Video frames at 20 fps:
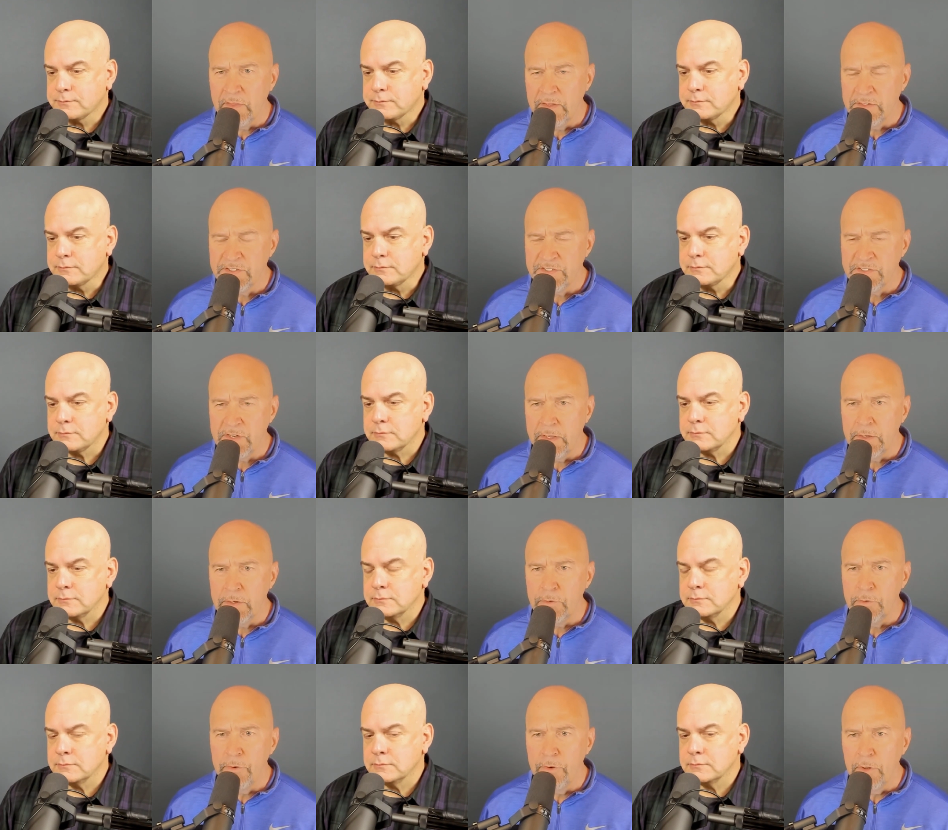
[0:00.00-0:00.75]
Speaker 1: that
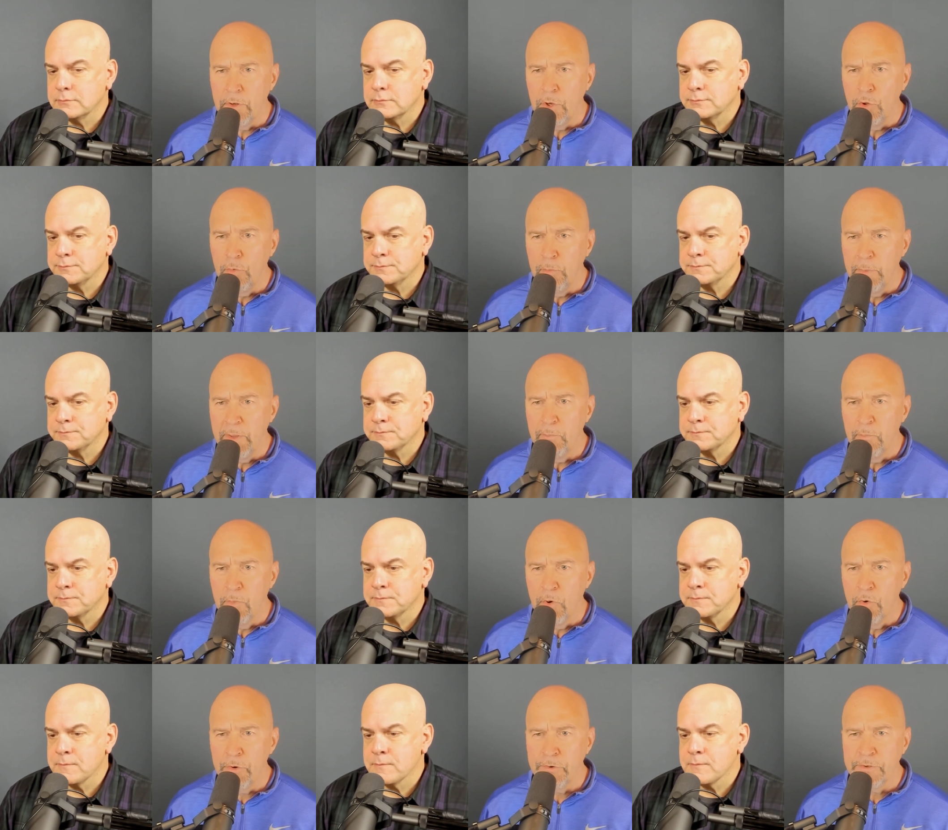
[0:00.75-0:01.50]
standard a little bit
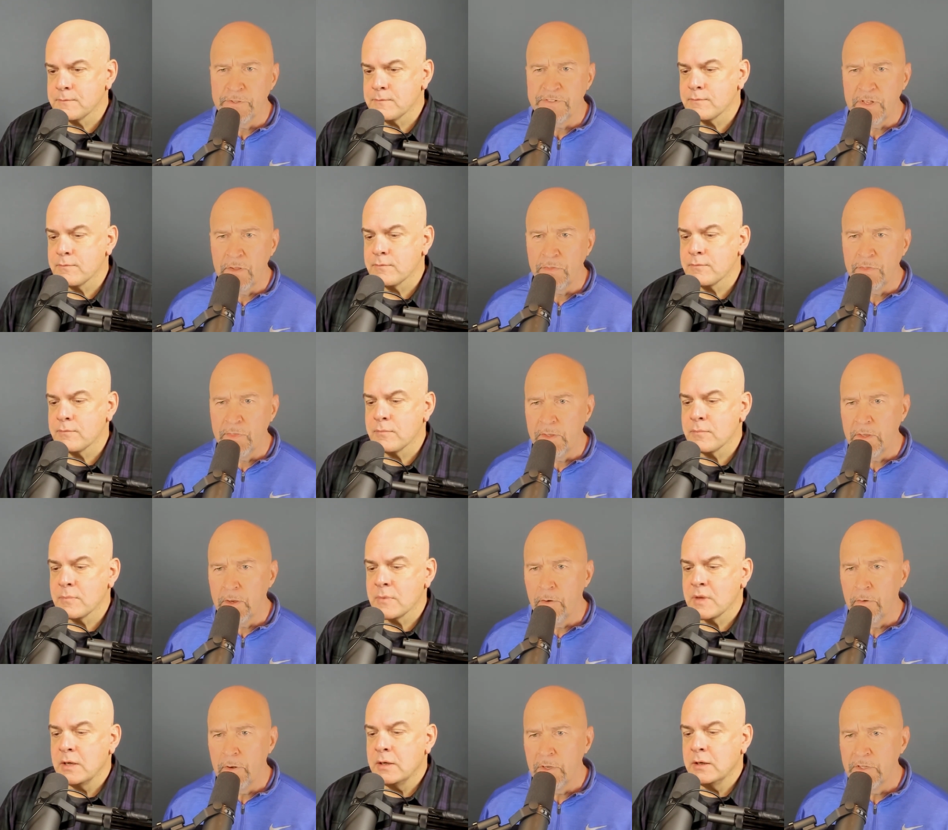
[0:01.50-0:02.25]
more, because I
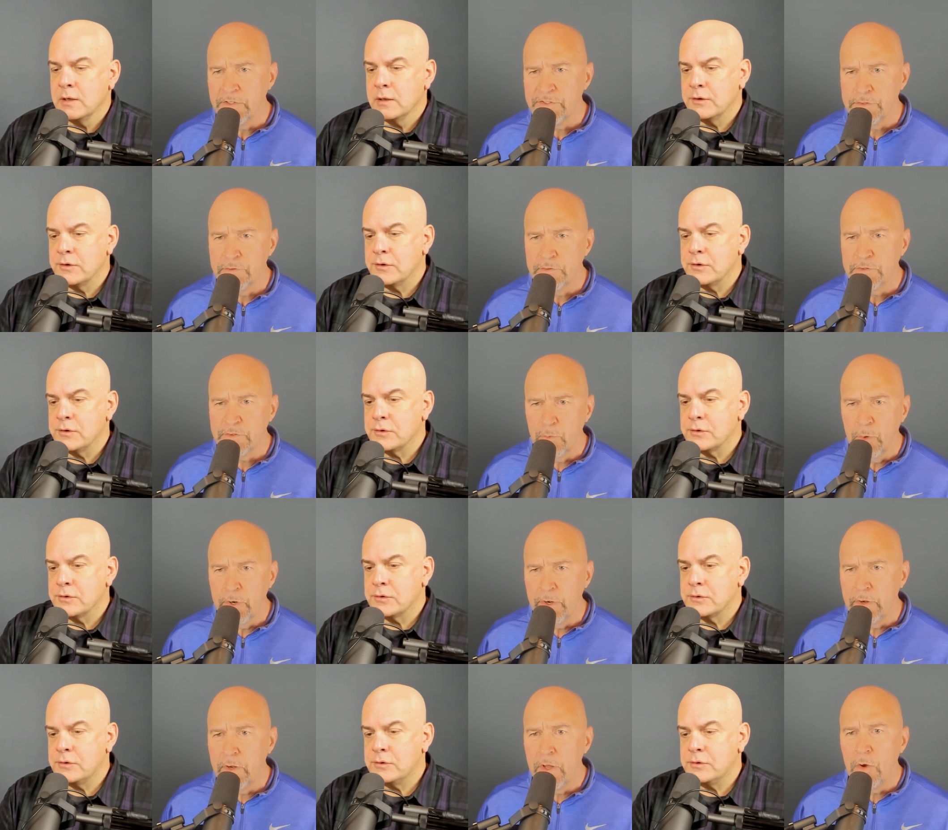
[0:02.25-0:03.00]
think our listeners
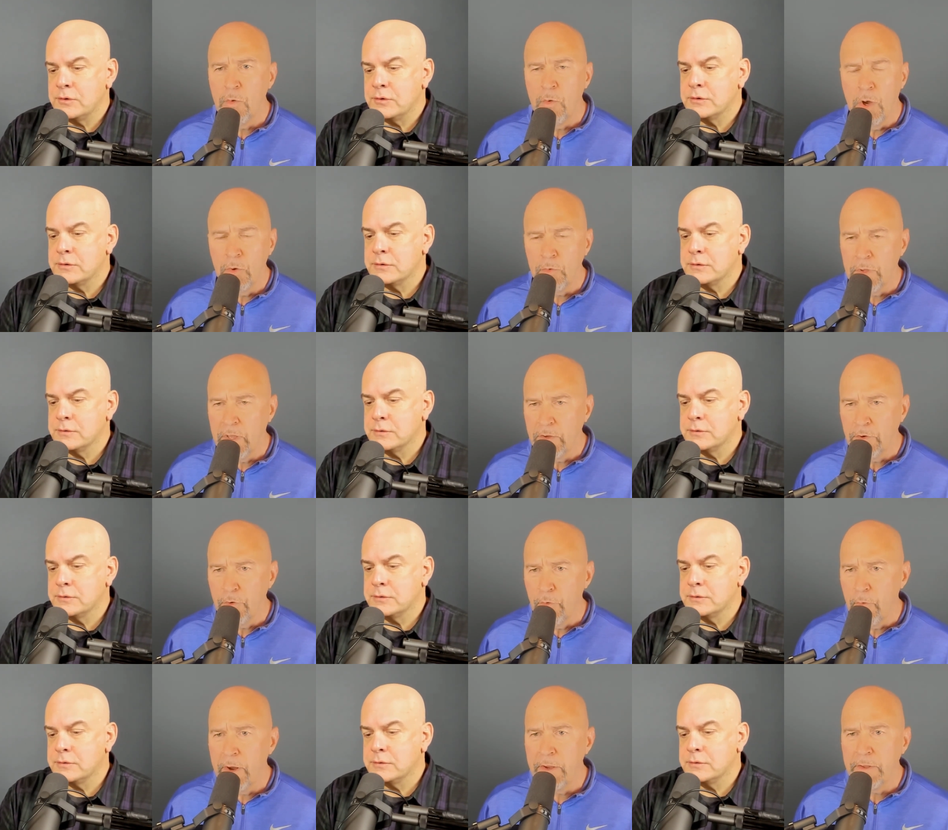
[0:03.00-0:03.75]
want to know, okay,
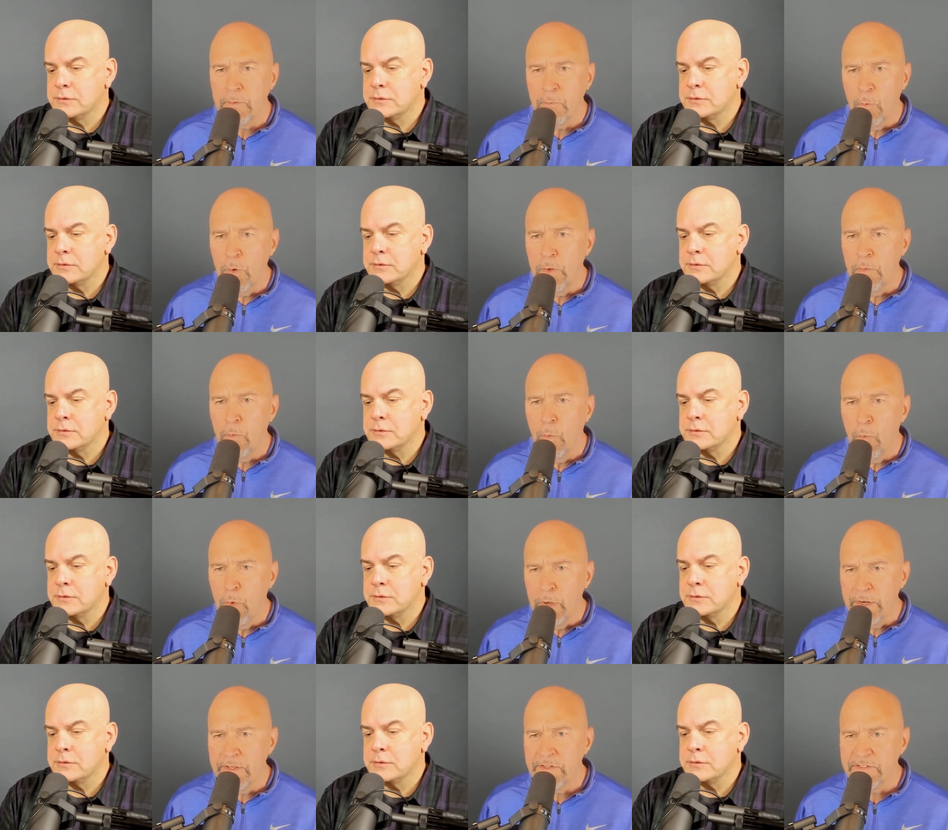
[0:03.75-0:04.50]
great, what
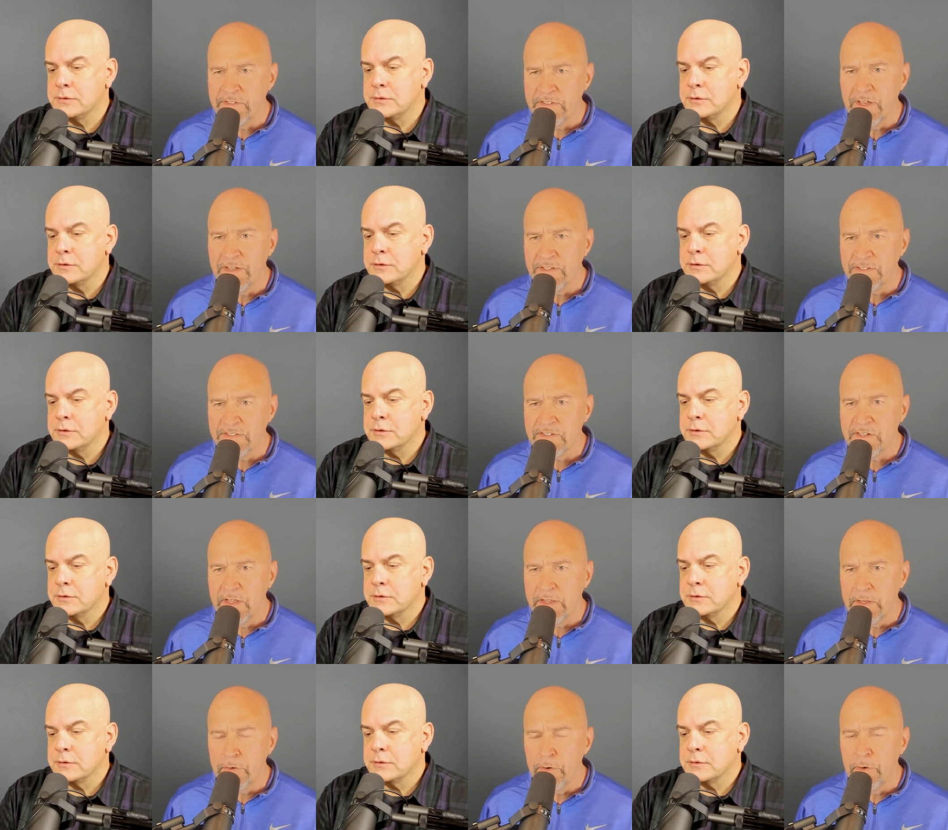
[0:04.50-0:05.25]
what is that
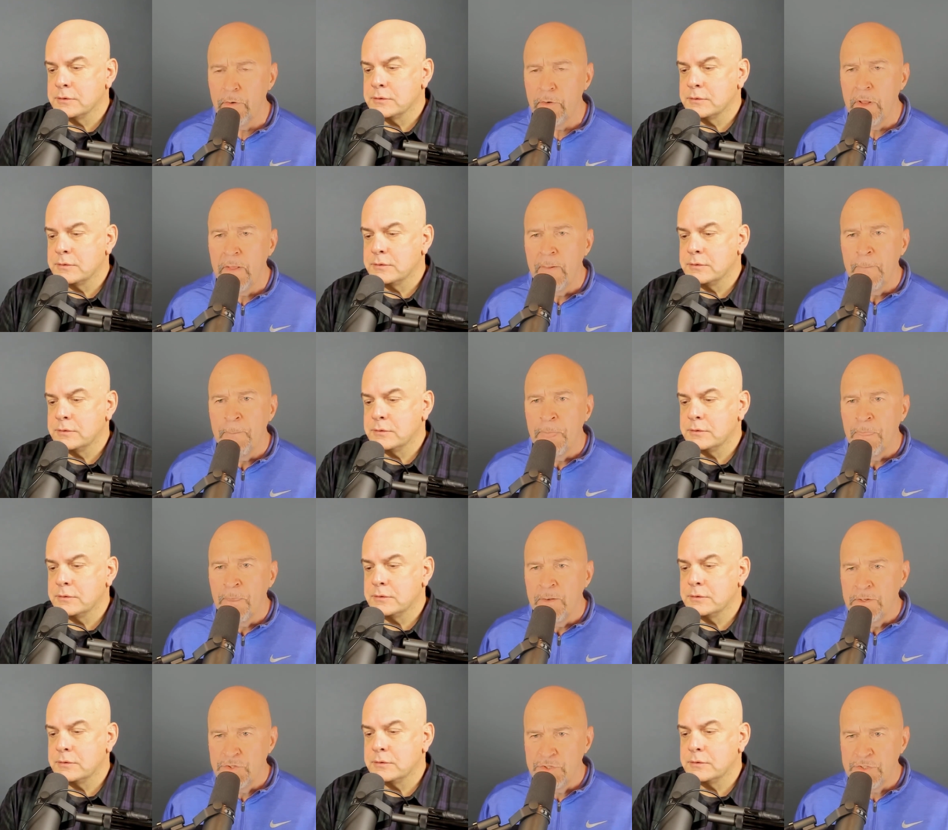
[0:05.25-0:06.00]
standard?
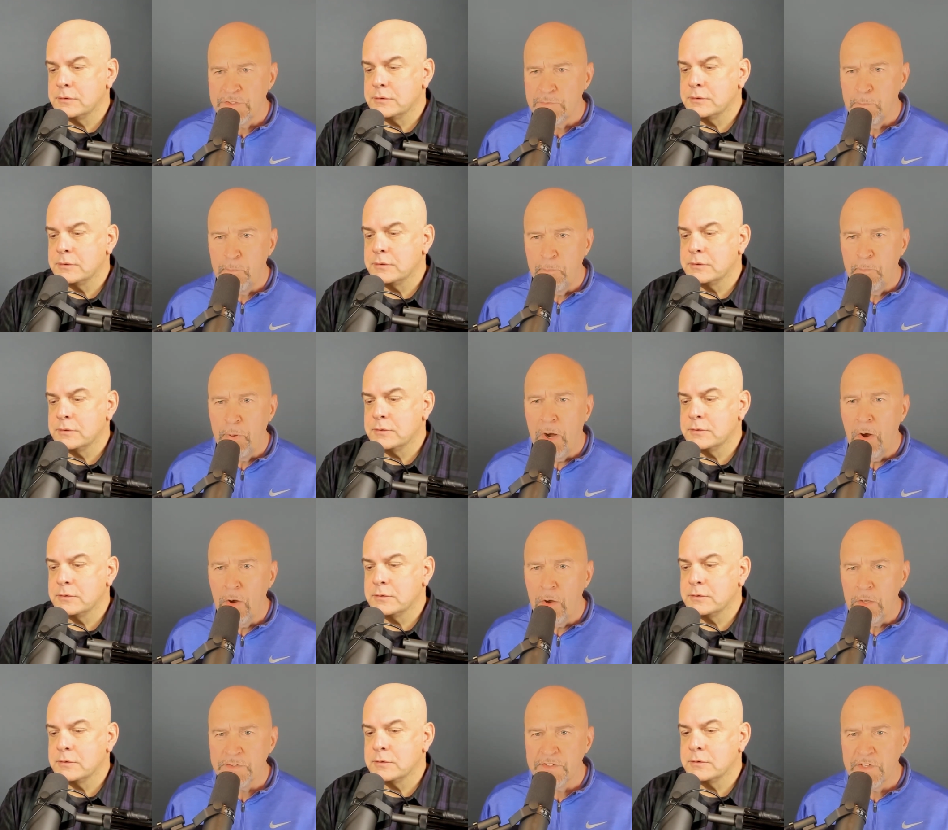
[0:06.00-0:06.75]
Just
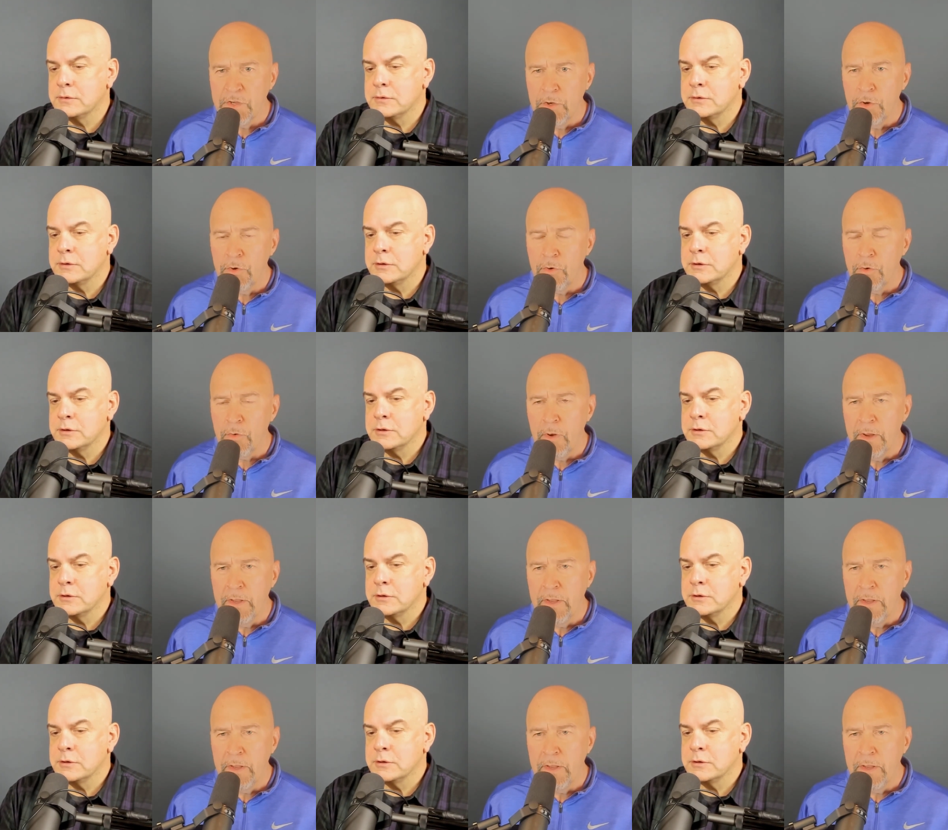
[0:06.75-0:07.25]
pause here